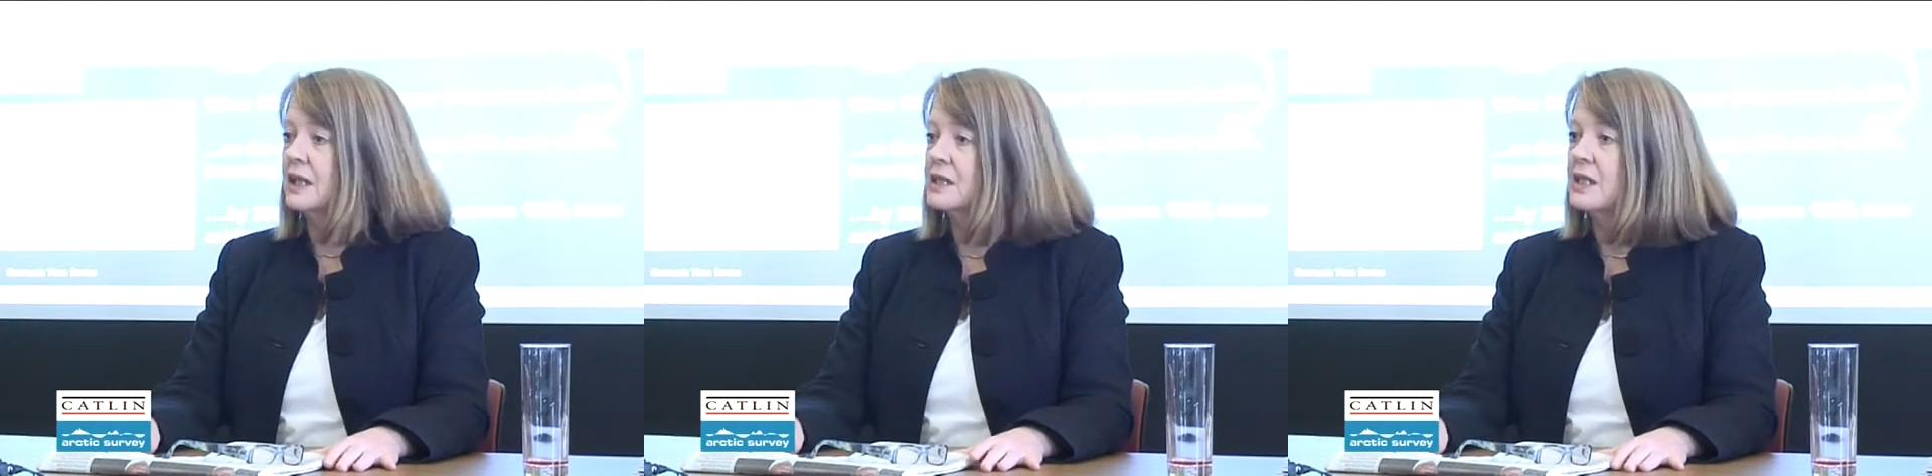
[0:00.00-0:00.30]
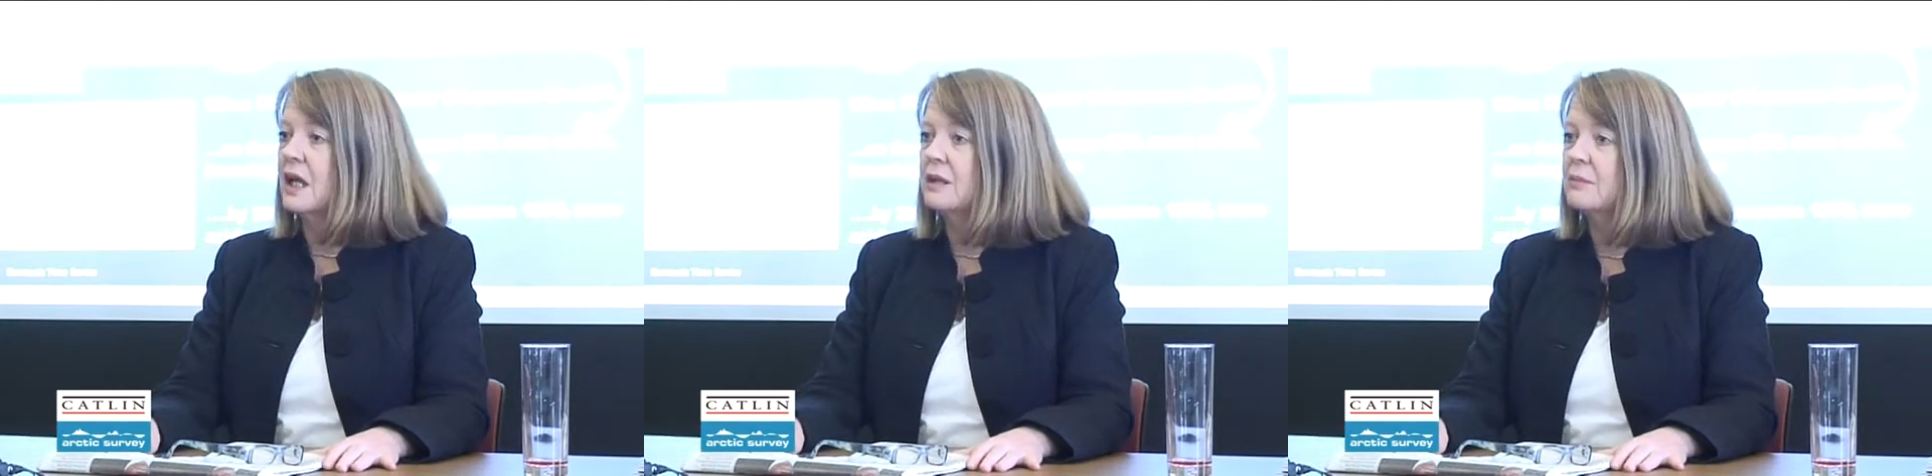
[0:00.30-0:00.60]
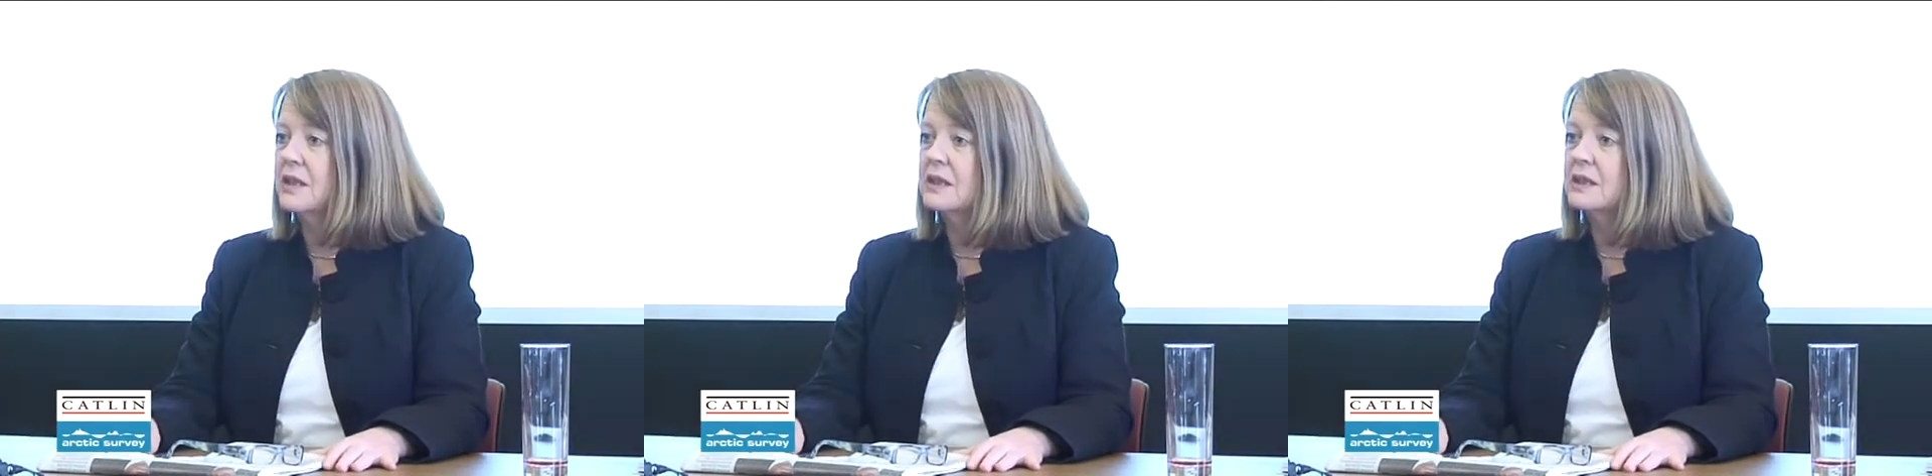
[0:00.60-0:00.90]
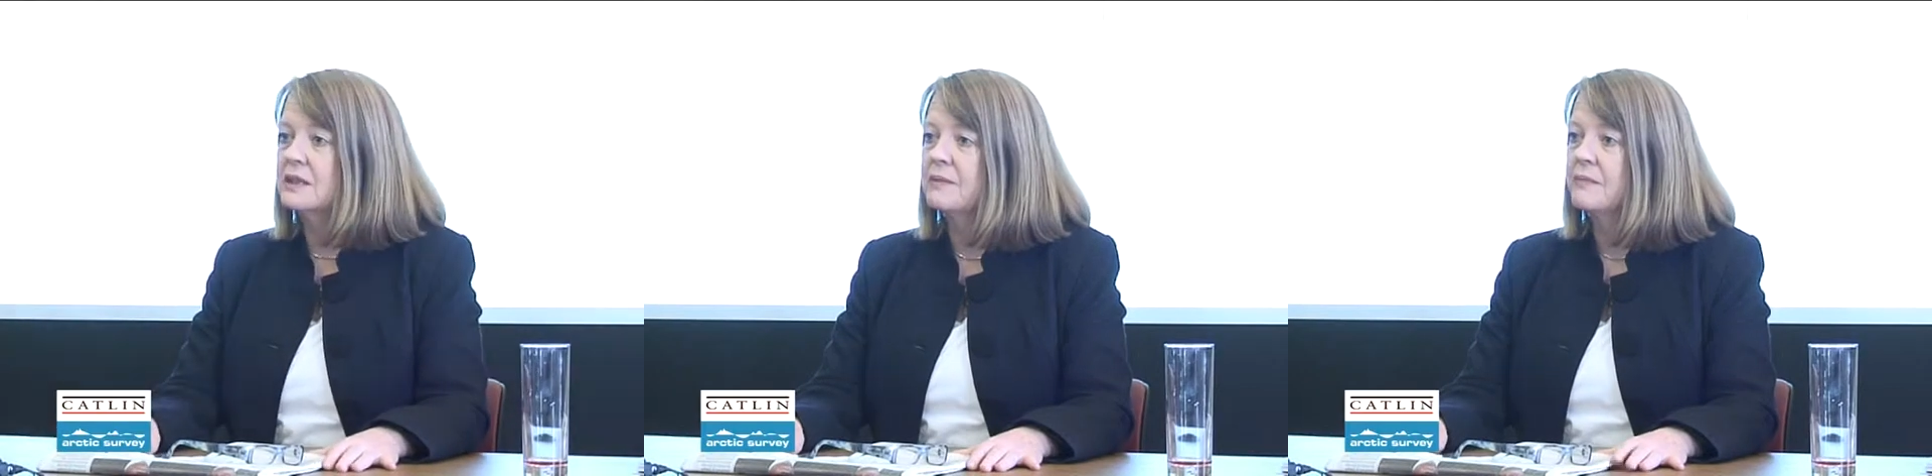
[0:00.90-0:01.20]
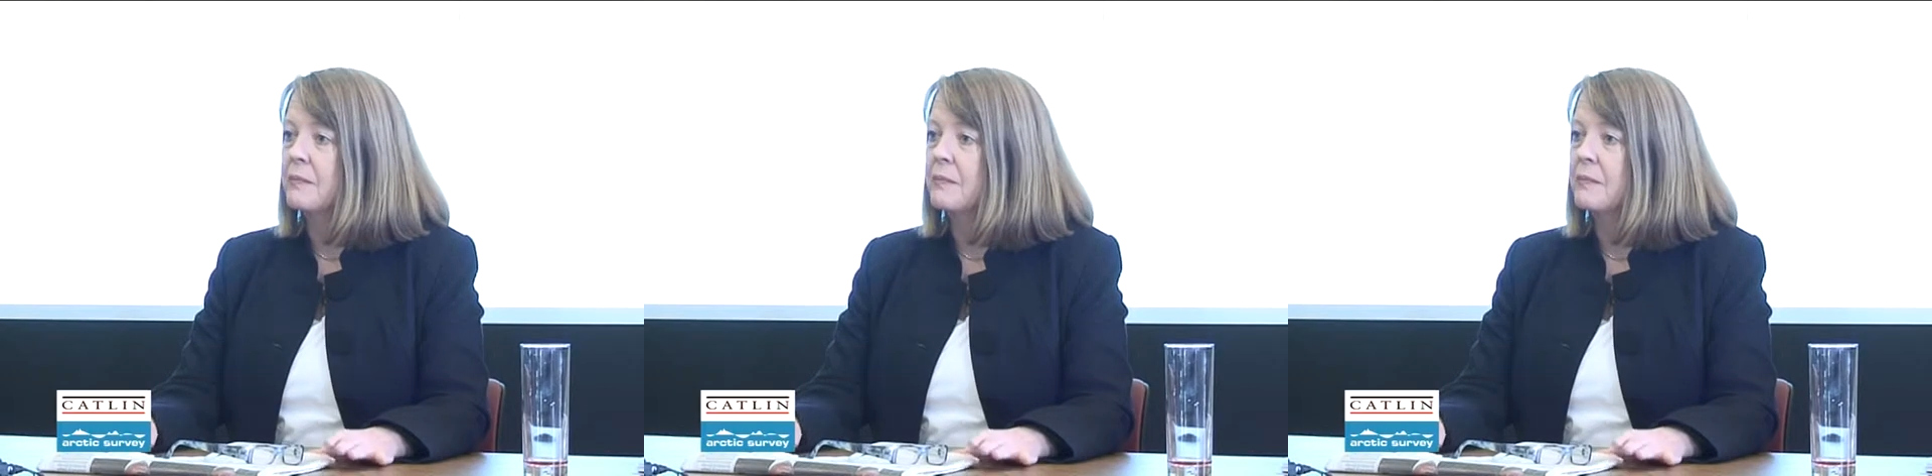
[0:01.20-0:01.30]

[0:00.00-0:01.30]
Next slide, please.